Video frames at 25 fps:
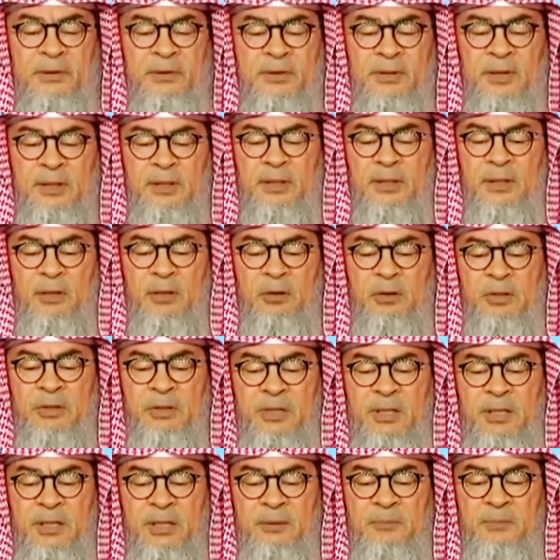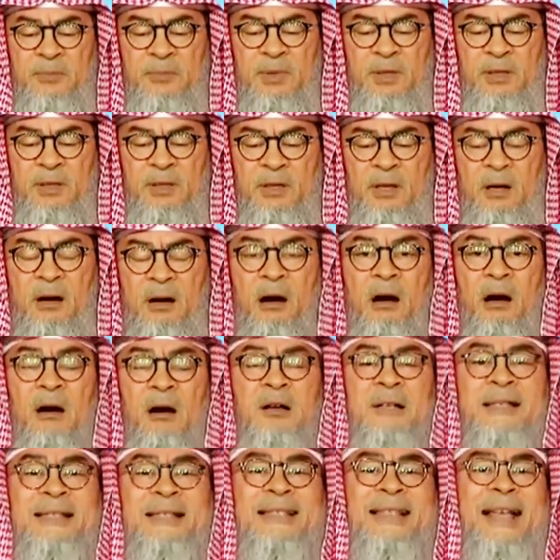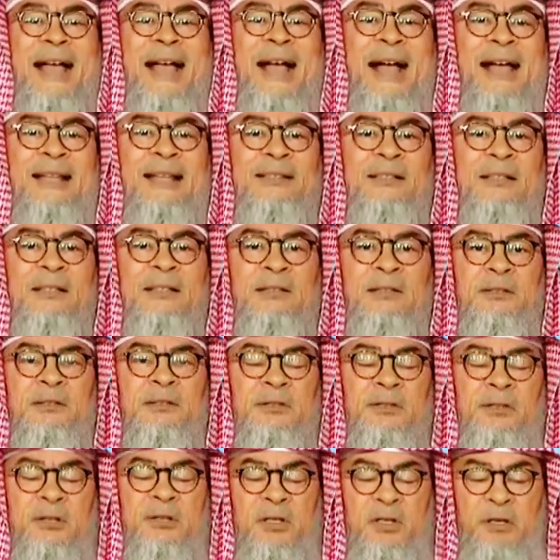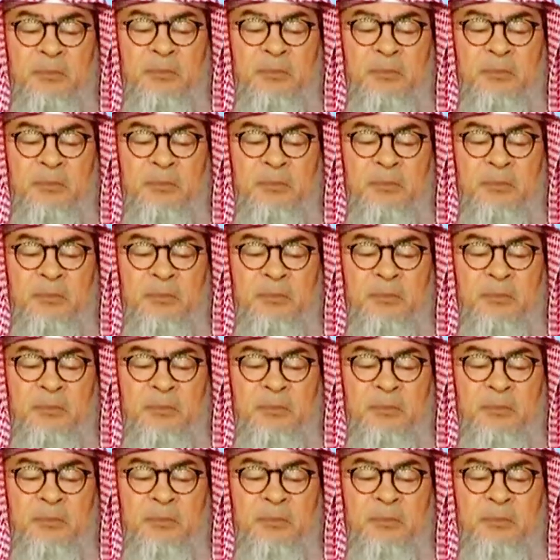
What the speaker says: sallallahu alayhi wasalam, are saddened